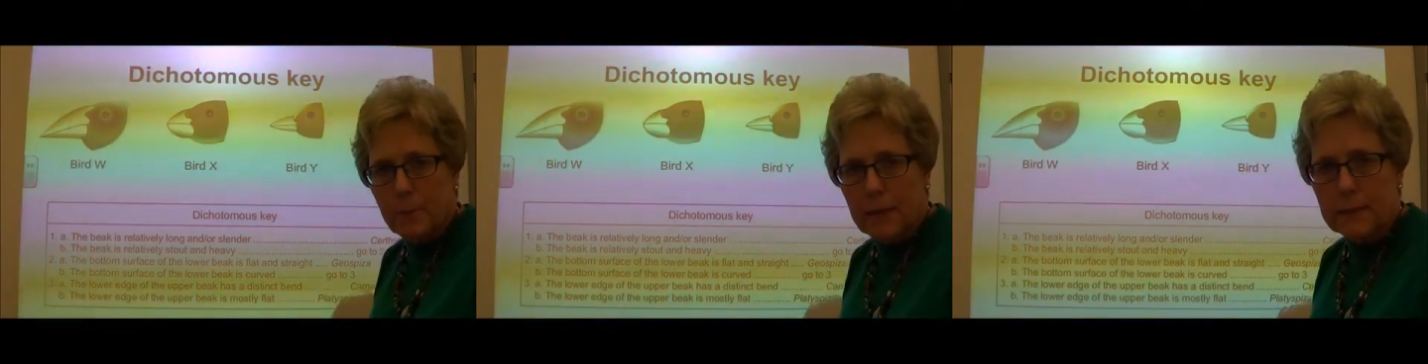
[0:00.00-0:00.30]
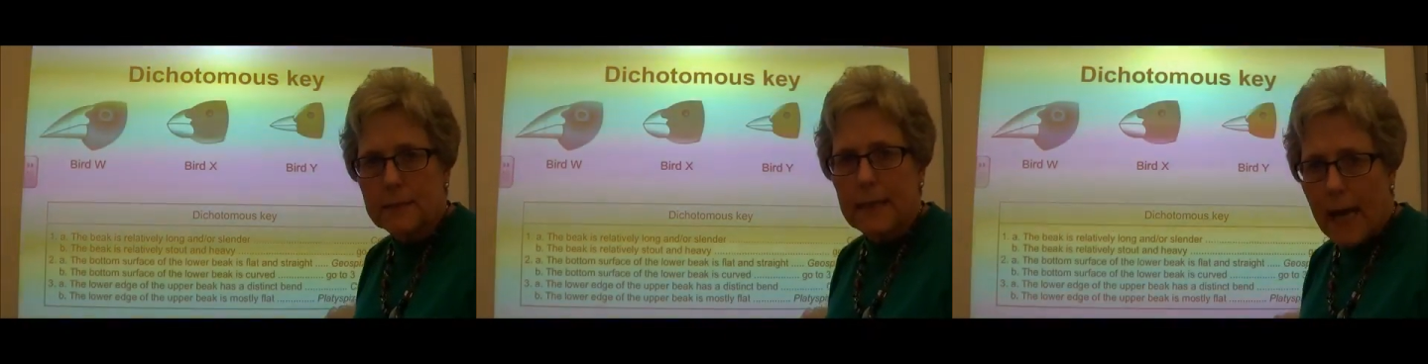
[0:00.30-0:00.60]
but
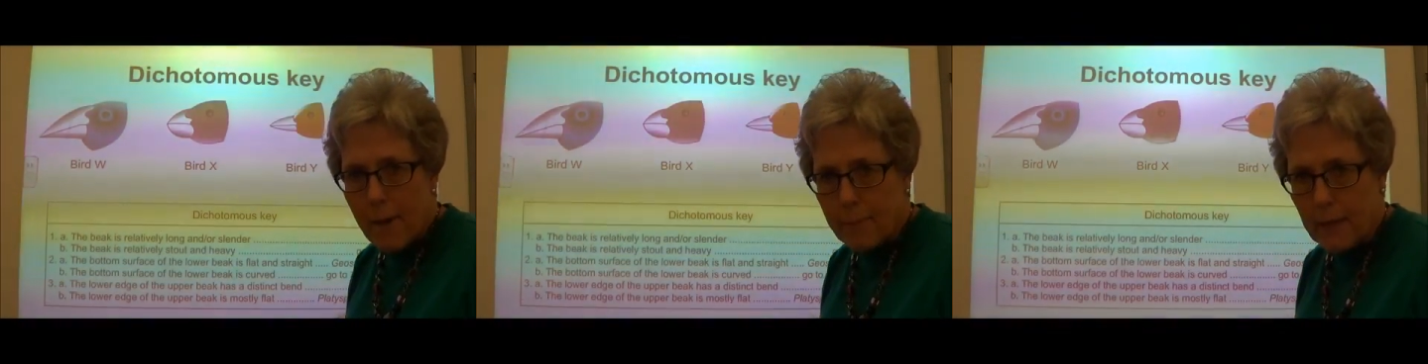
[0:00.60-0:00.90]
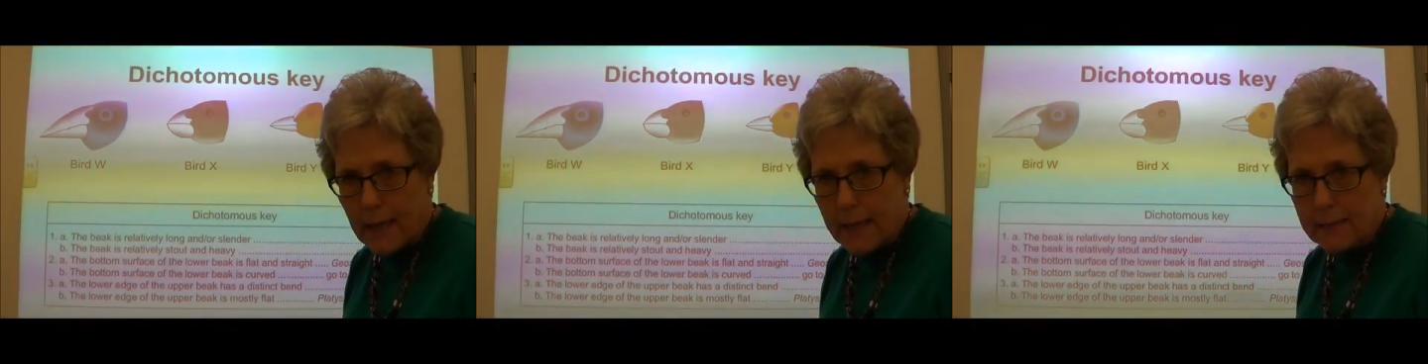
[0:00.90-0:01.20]
it's
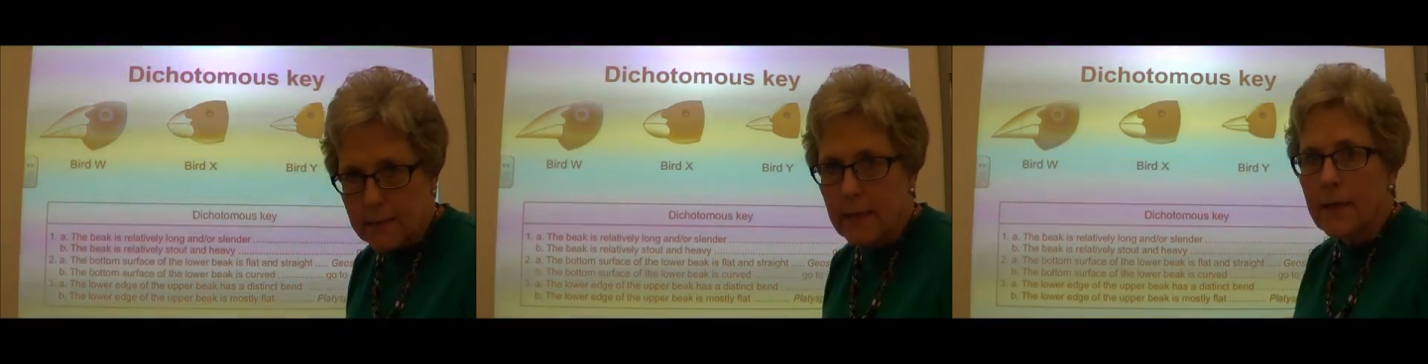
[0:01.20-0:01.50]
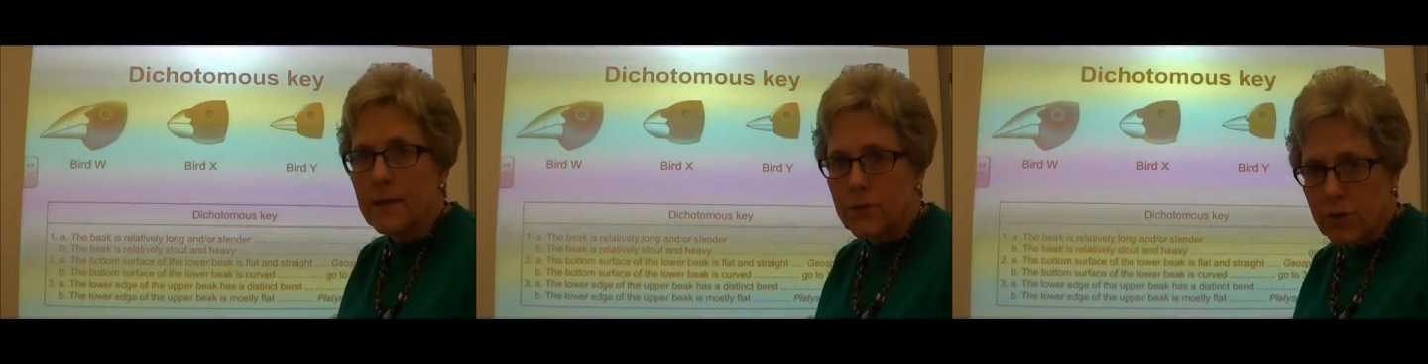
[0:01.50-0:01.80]
capitalized.
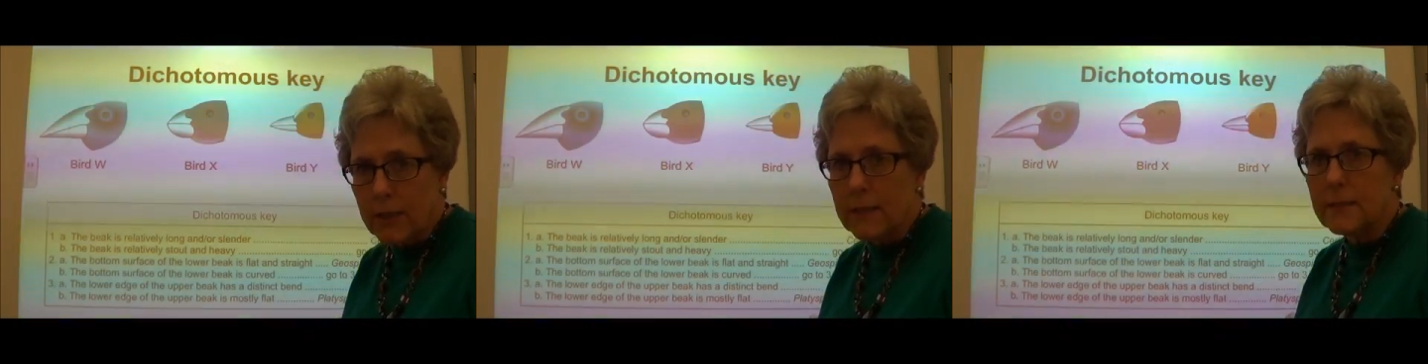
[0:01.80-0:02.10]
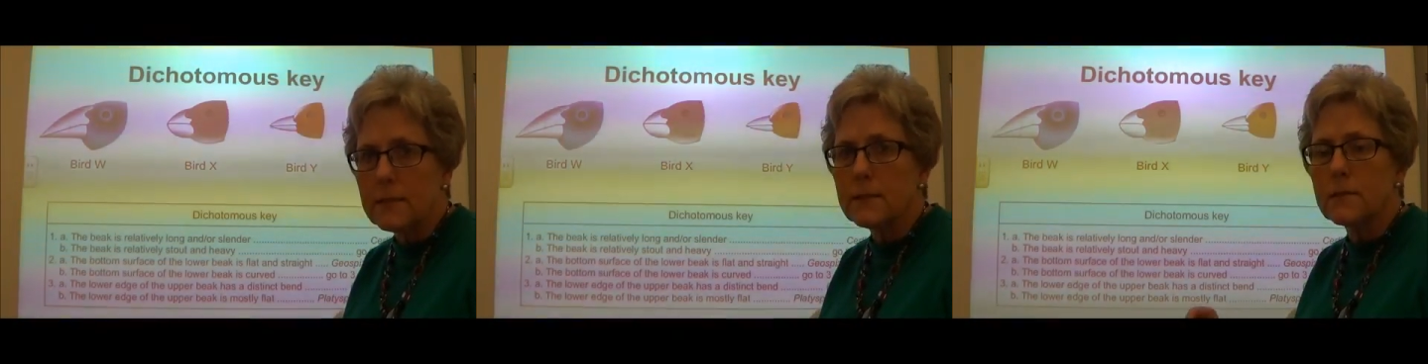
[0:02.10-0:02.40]

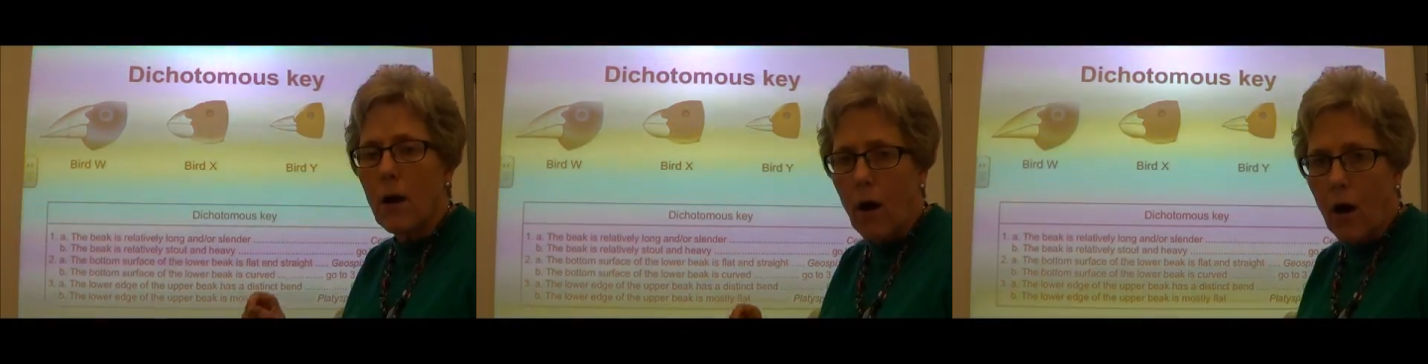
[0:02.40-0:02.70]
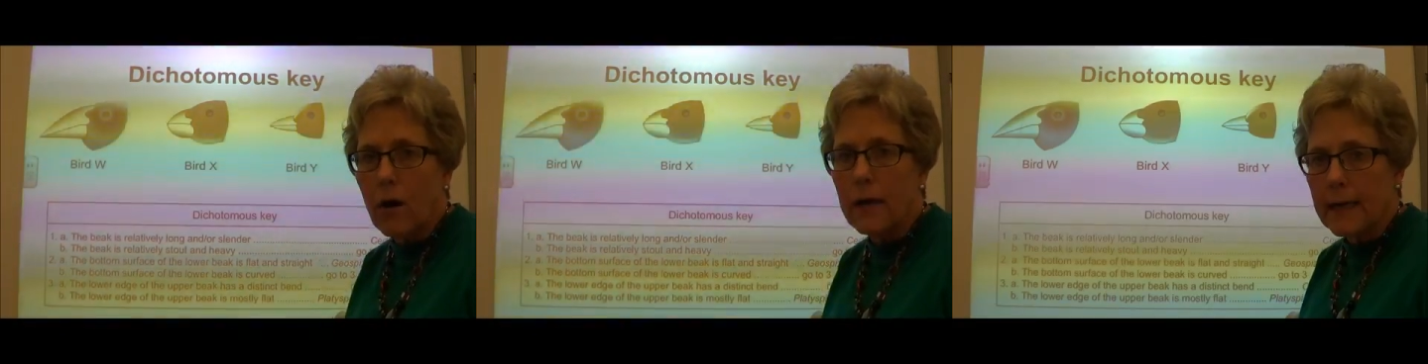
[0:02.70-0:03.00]
Genuses
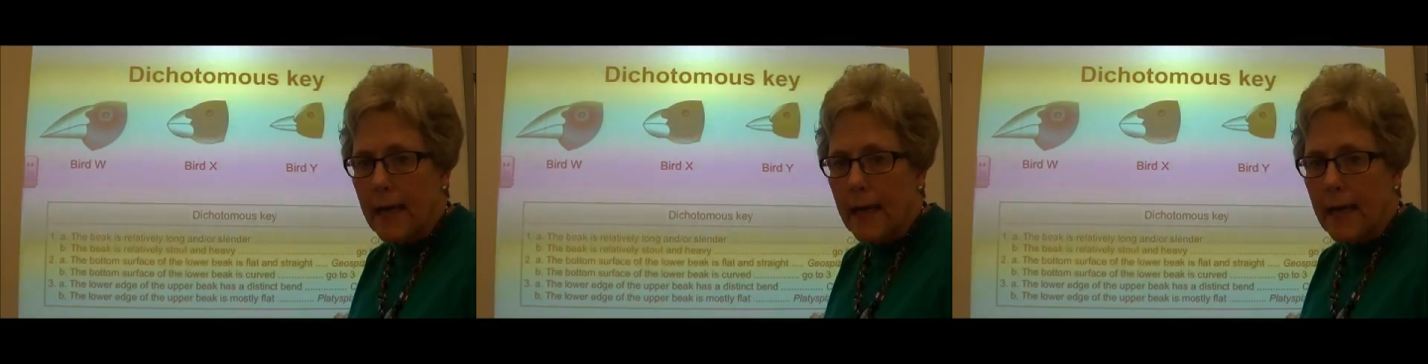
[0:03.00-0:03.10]
are